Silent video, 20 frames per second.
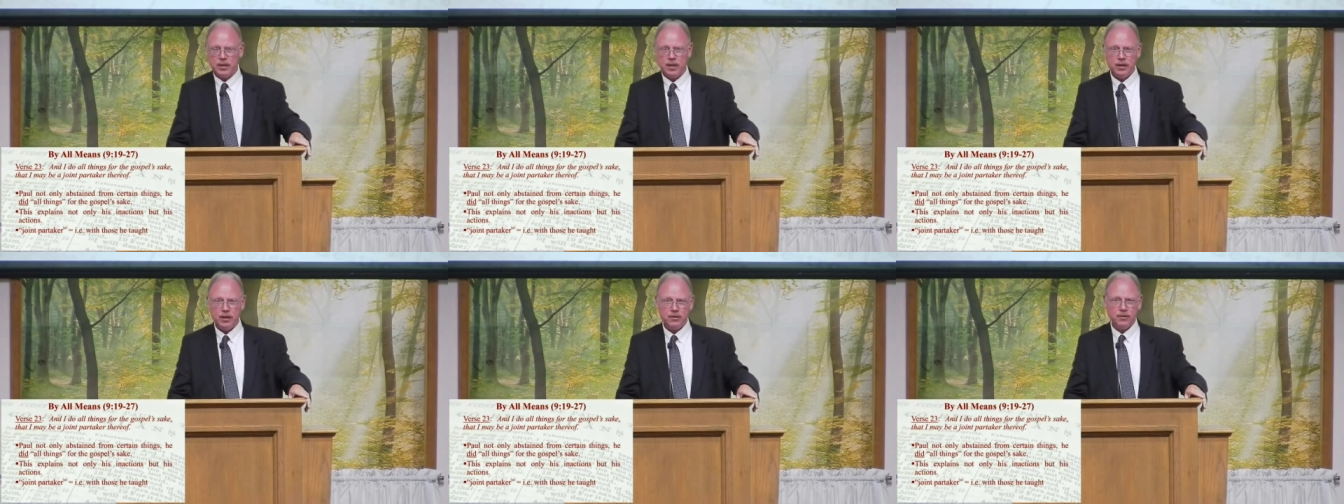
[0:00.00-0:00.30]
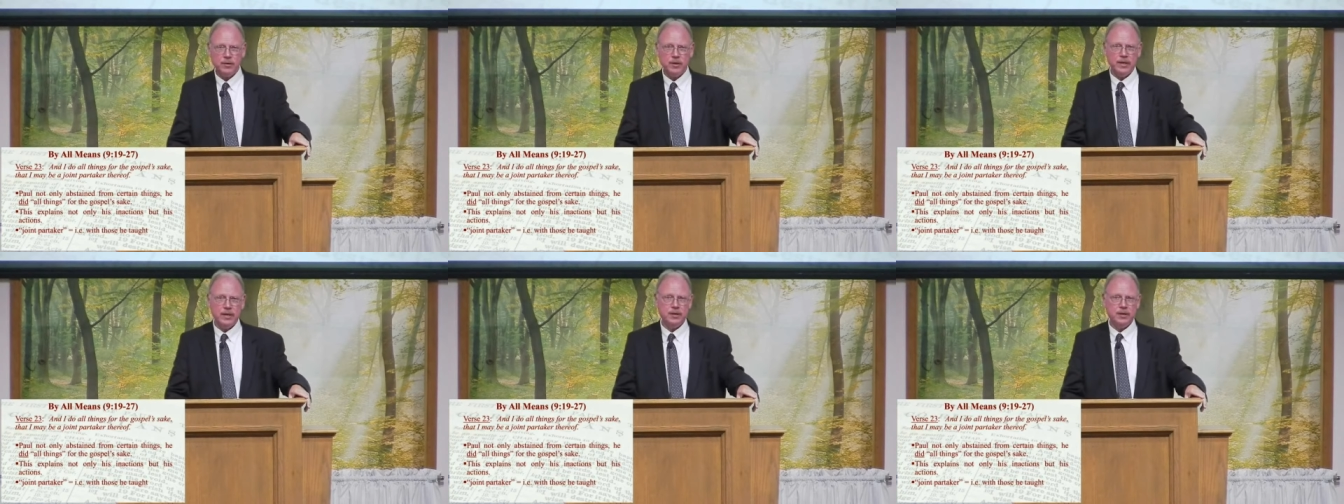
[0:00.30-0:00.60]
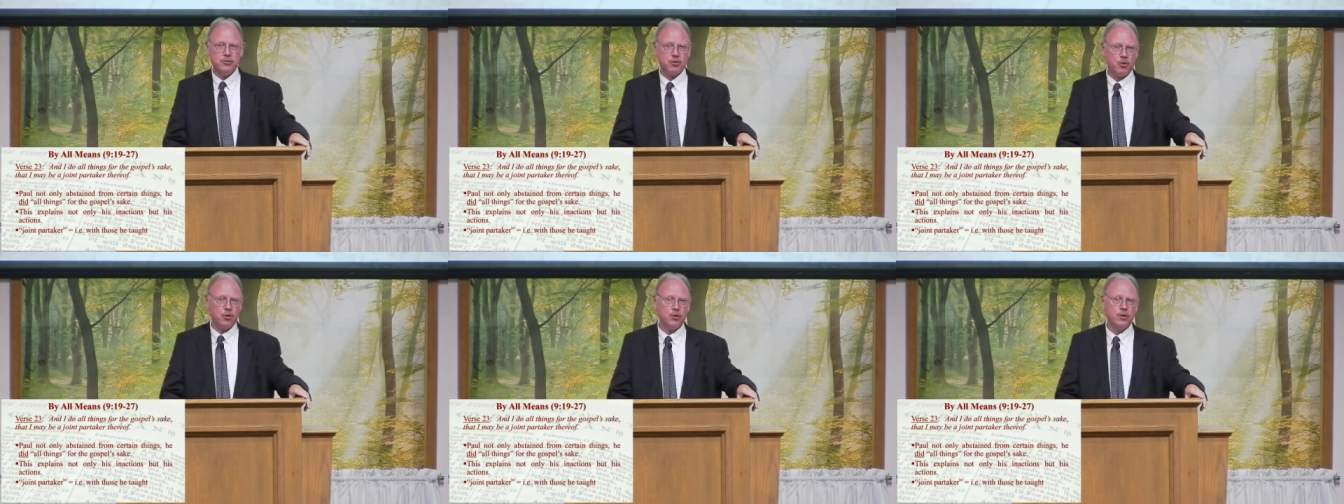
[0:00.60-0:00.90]
not only
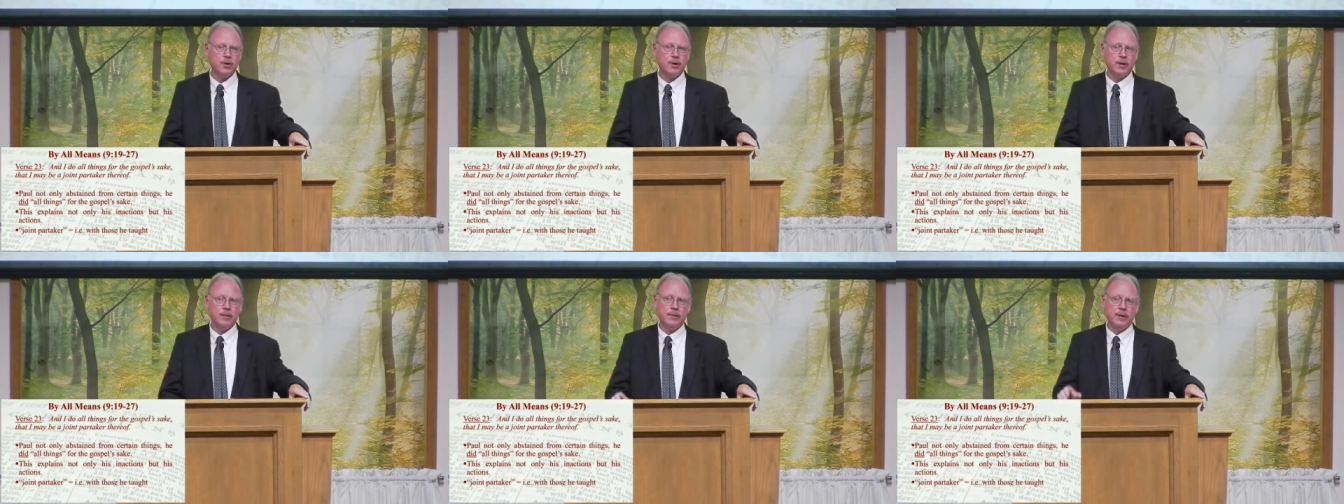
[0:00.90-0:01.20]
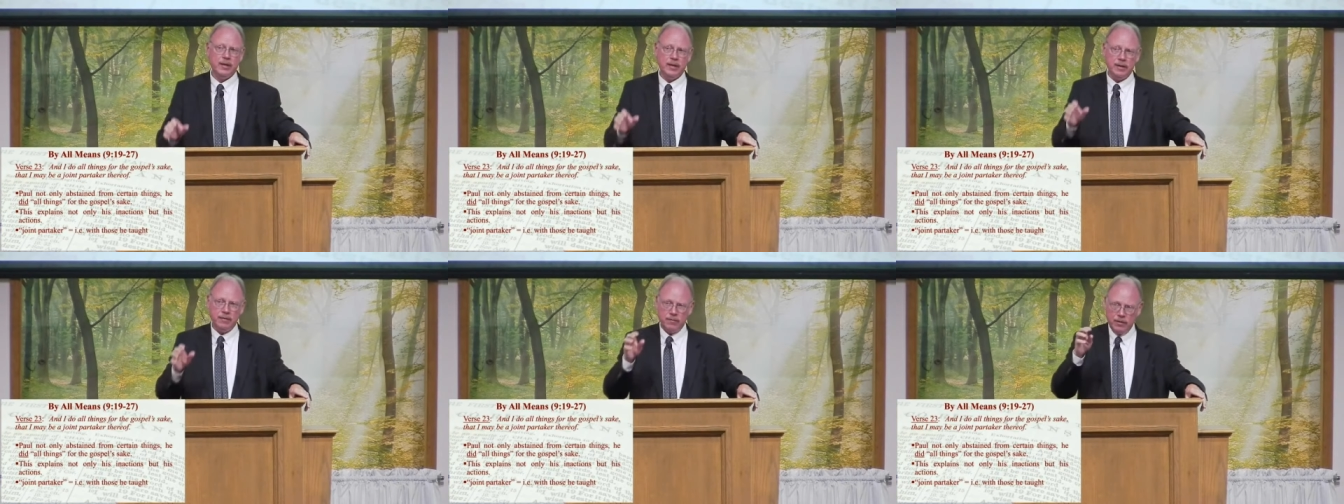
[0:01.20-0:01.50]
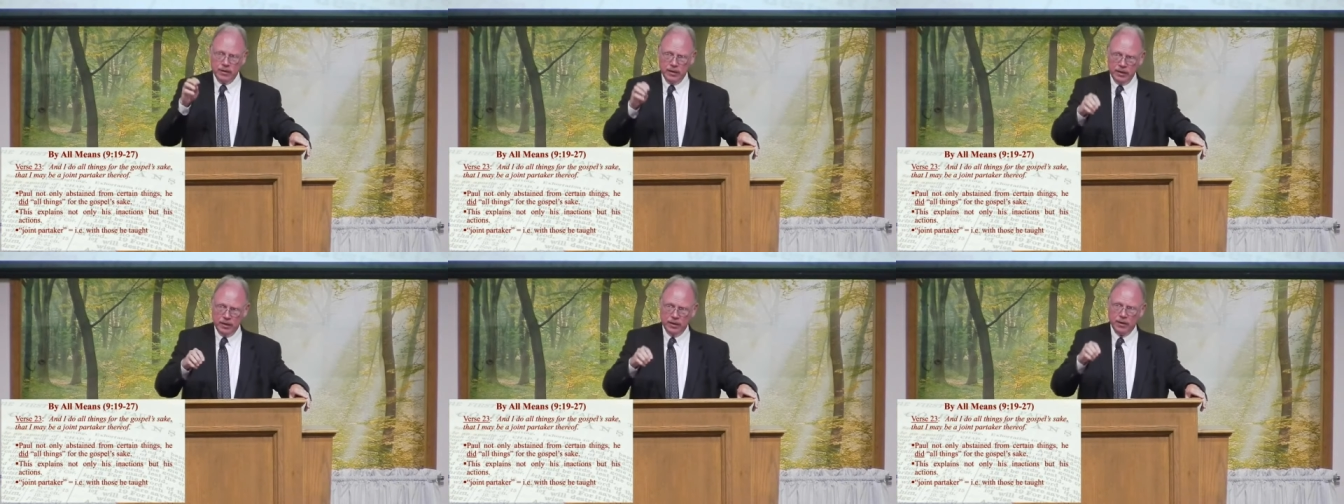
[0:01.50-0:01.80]
eternally, but
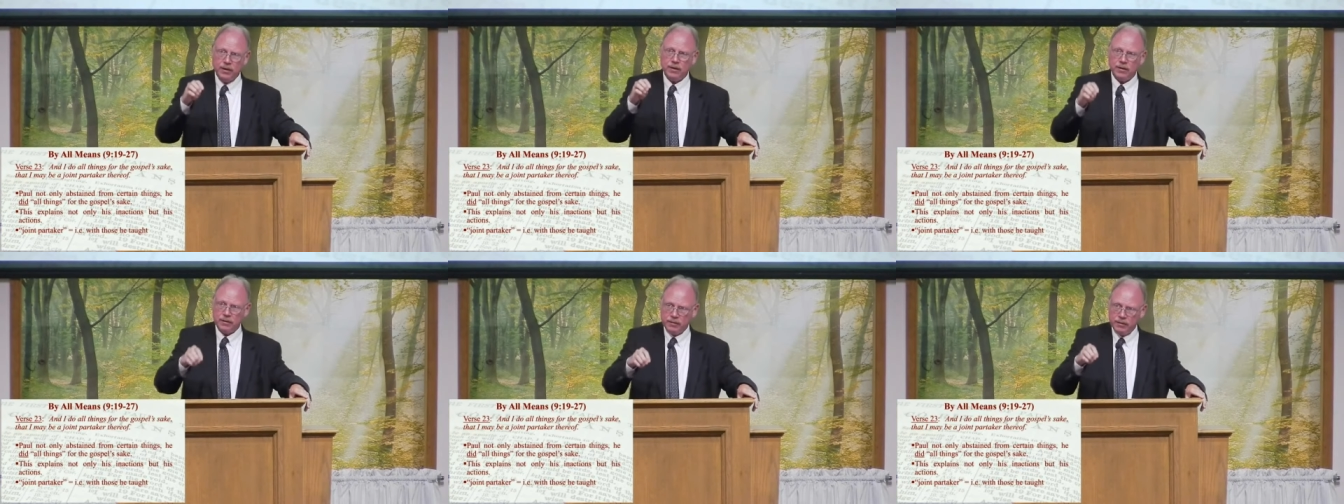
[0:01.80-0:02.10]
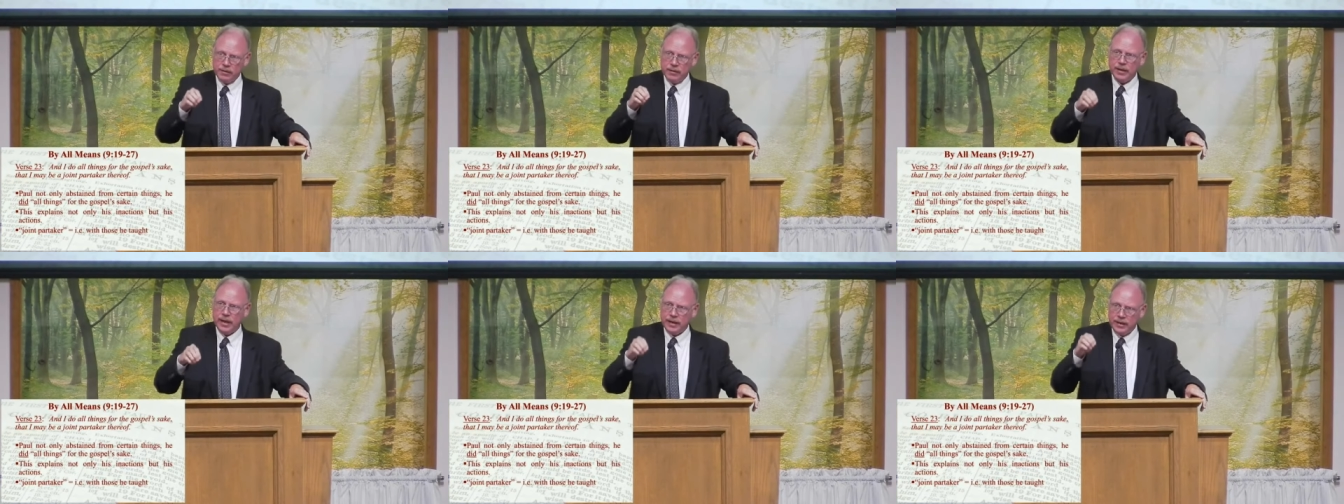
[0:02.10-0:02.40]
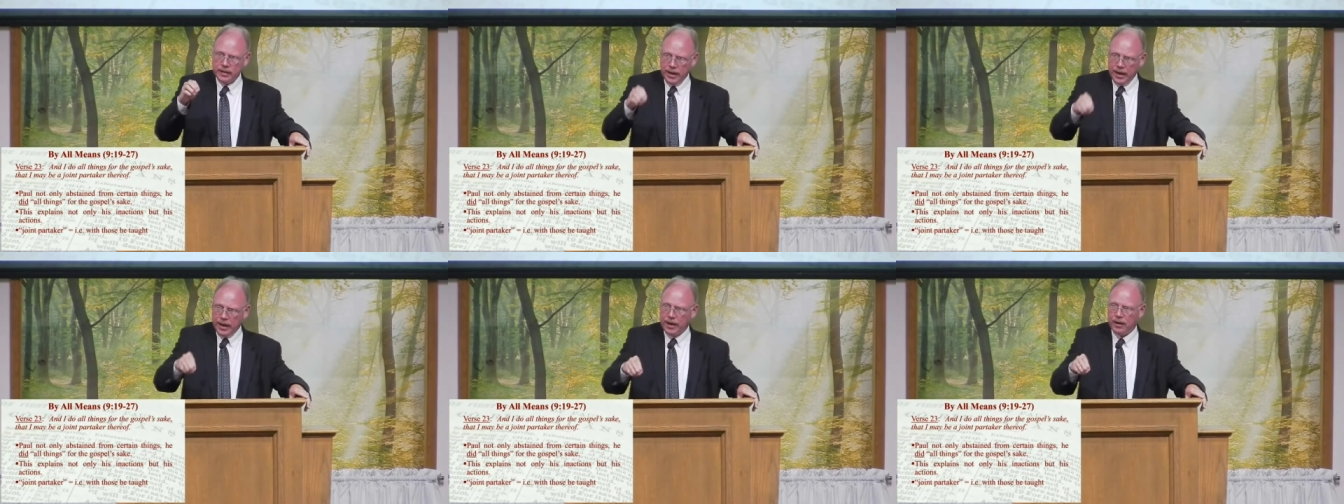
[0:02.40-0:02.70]
even here
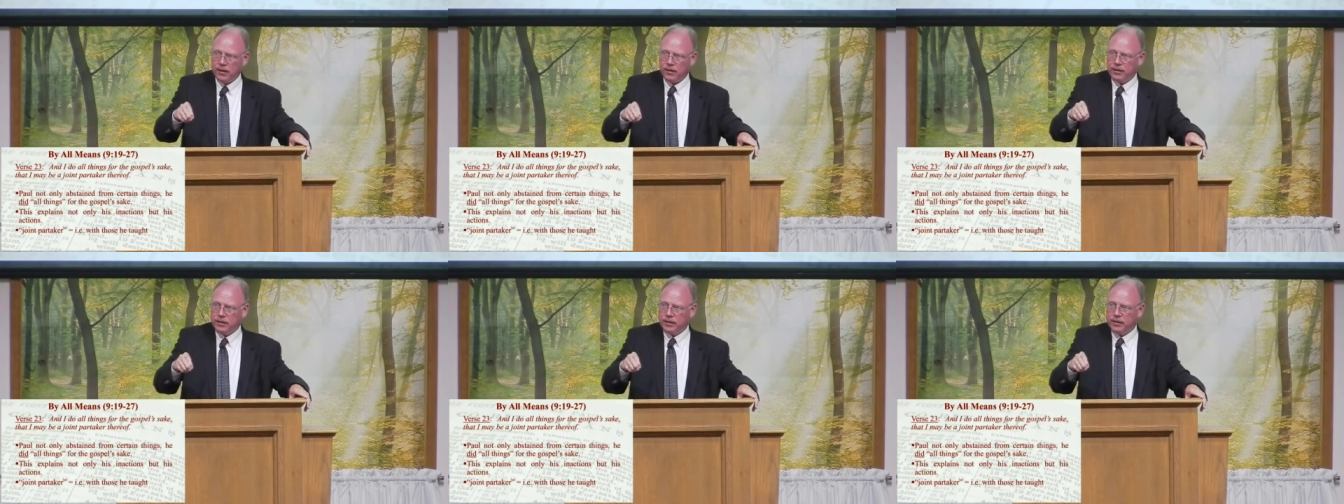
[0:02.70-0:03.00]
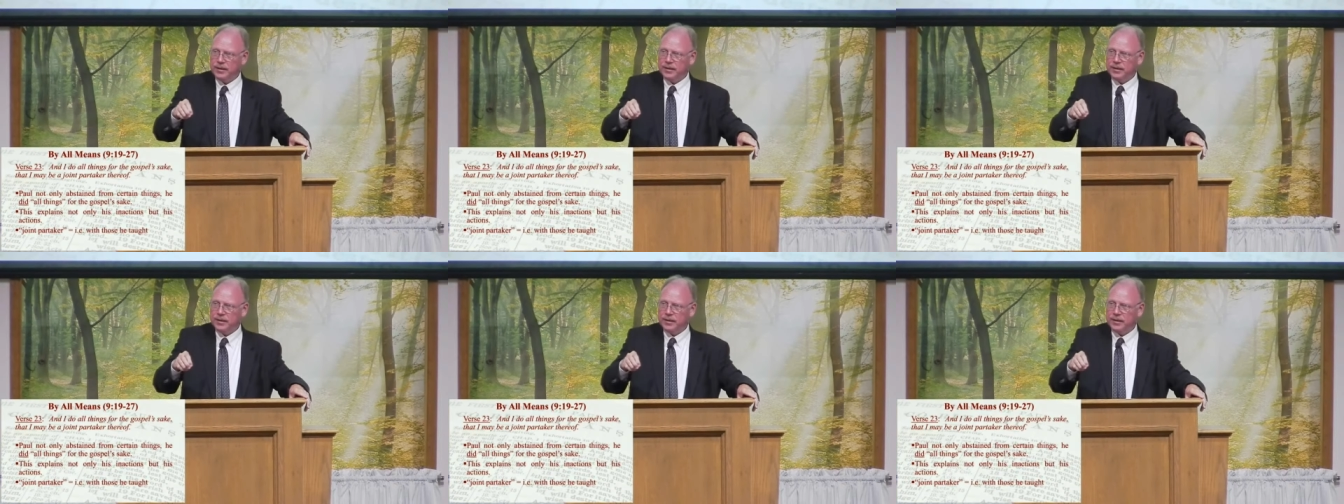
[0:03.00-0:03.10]
and now